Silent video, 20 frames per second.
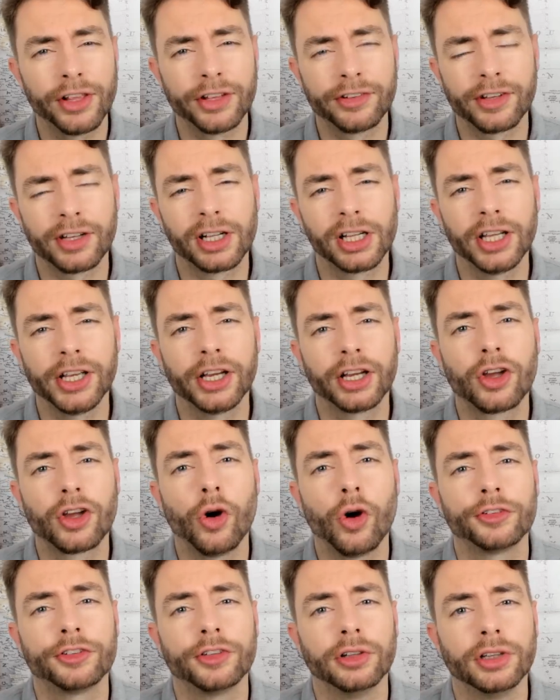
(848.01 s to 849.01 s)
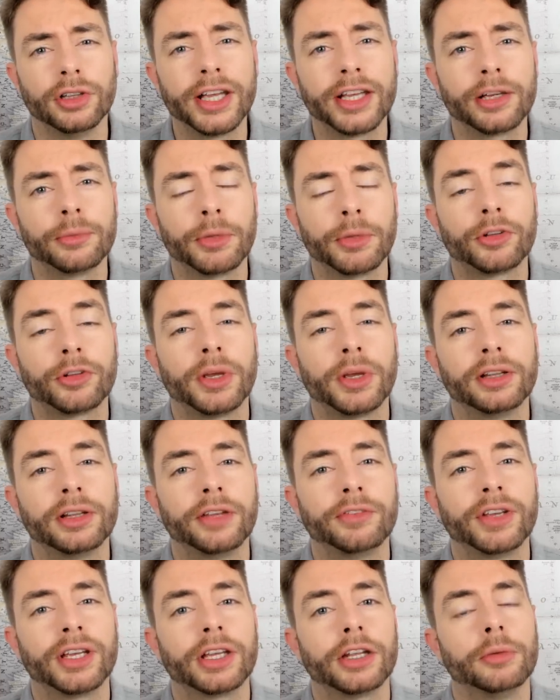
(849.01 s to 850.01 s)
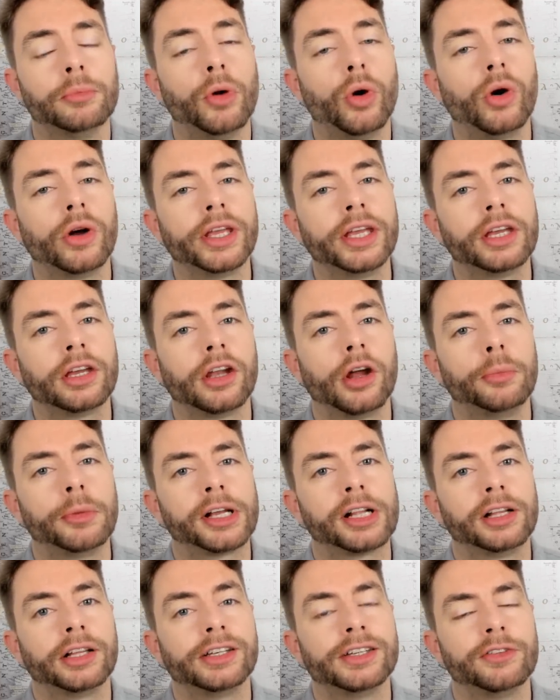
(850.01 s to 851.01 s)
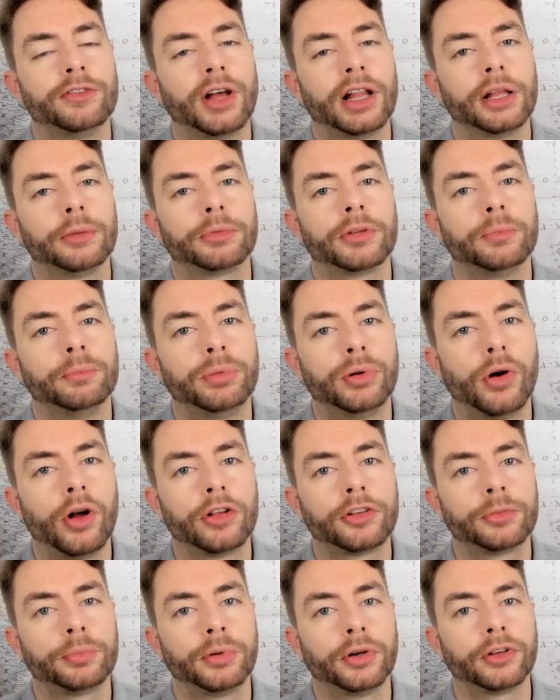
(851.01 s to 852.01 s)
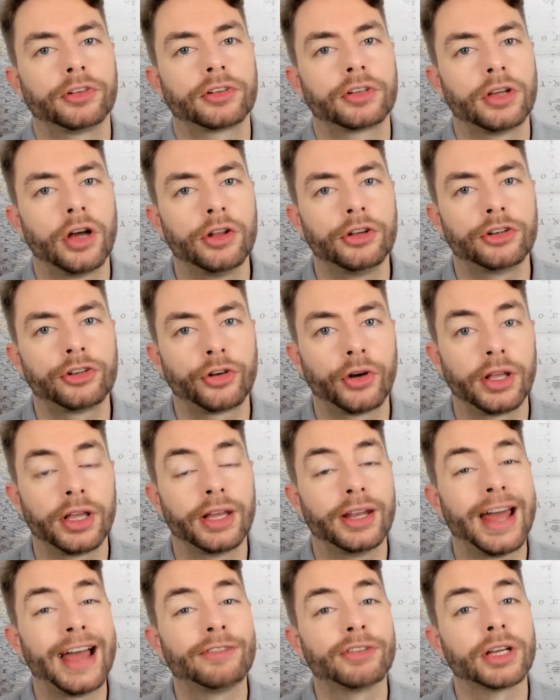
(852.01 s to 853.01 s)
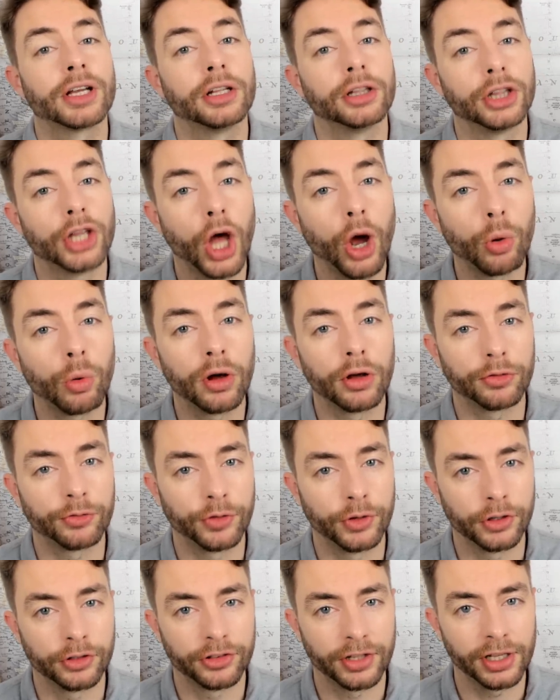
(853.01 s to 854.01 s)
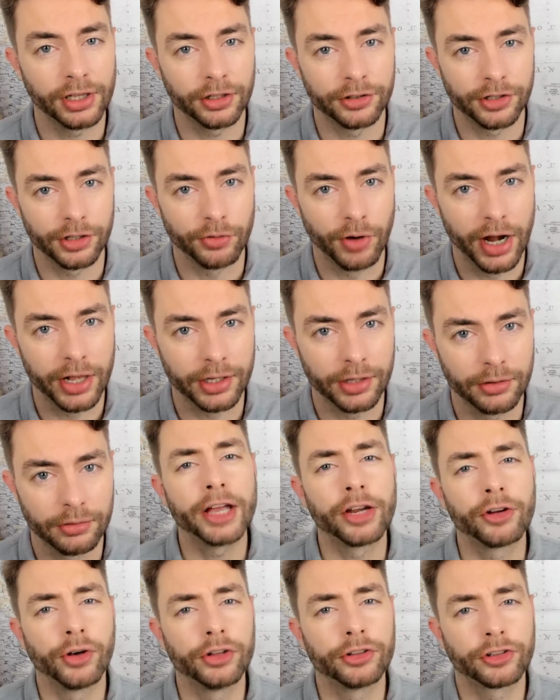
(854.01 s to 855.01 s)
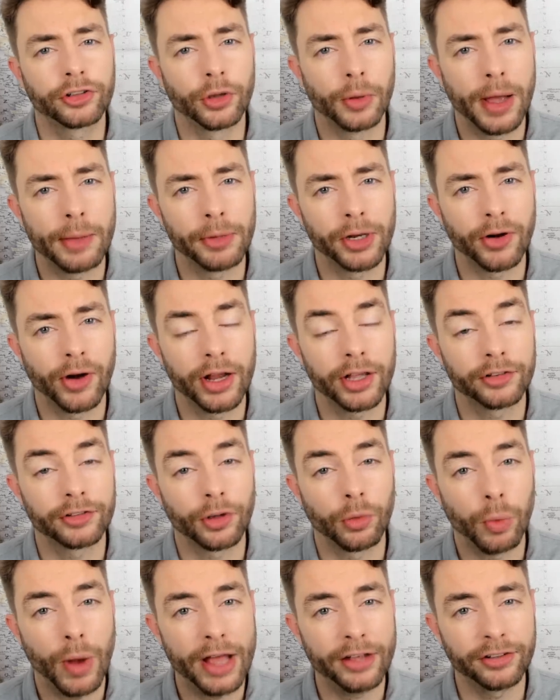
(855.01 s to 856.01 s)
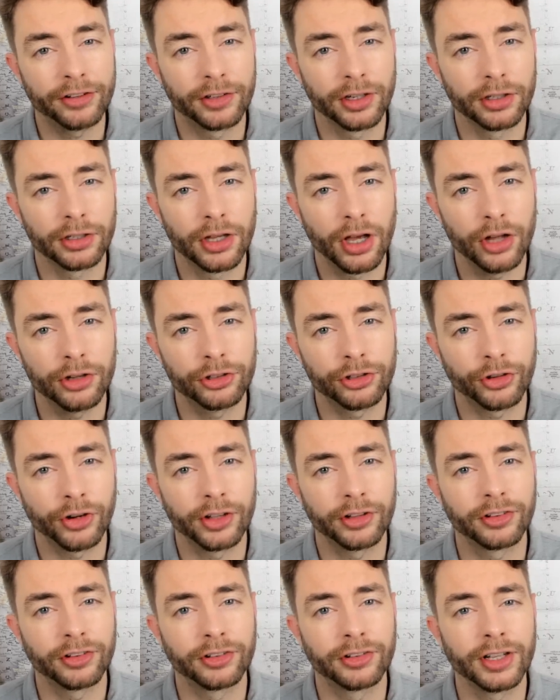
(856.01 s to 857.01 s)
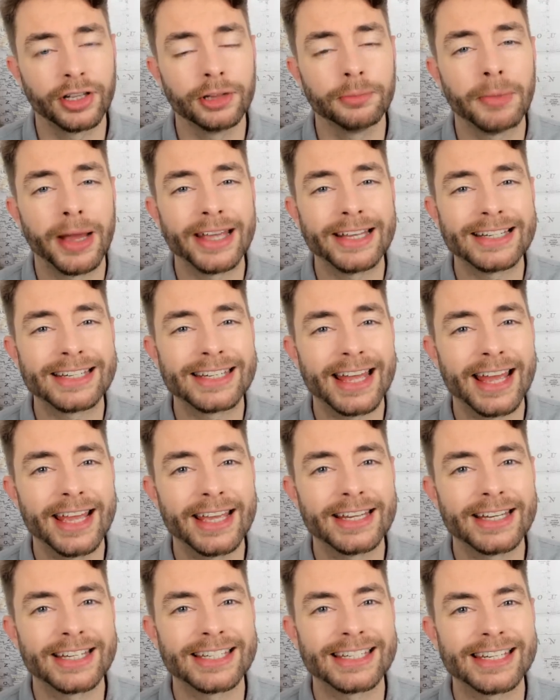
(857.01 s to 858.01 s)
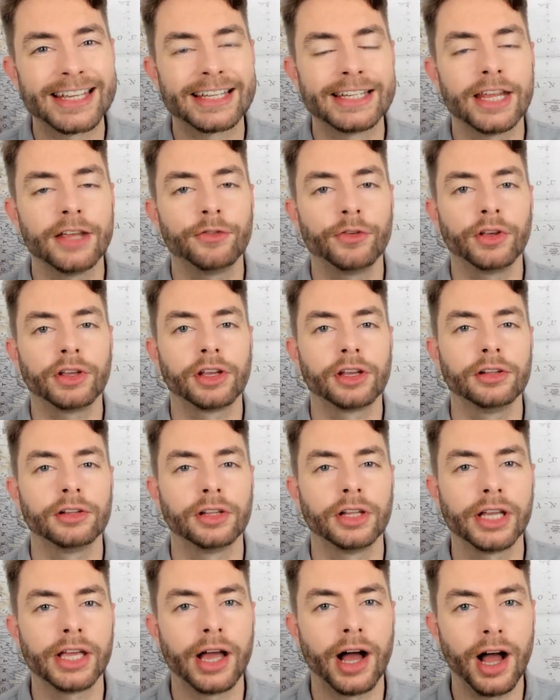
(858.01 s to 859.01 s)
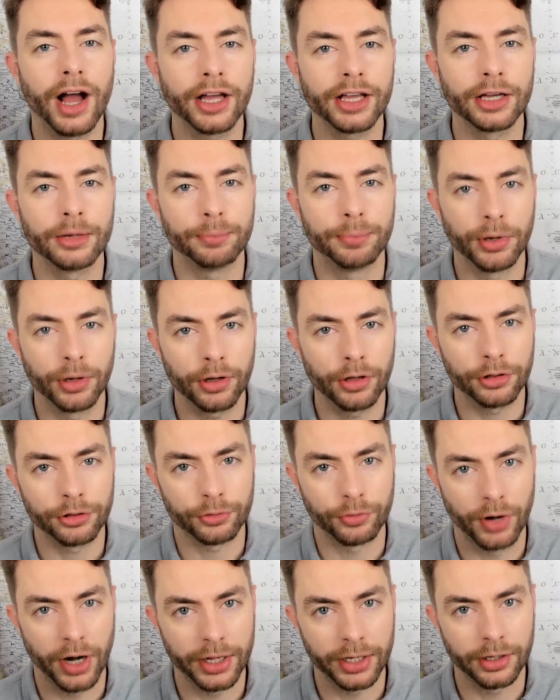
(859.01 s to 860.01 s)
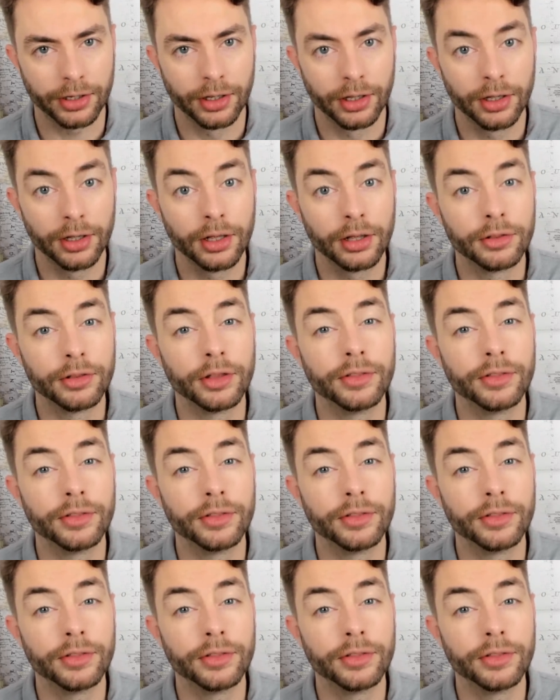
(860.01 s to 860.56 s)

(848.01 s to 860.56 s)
while there's a clear causal link between living in a more economically developed and prosperous country and having a lower fertility rate, migrants who emigrate to Western countries still maintain a significantly higher birth rate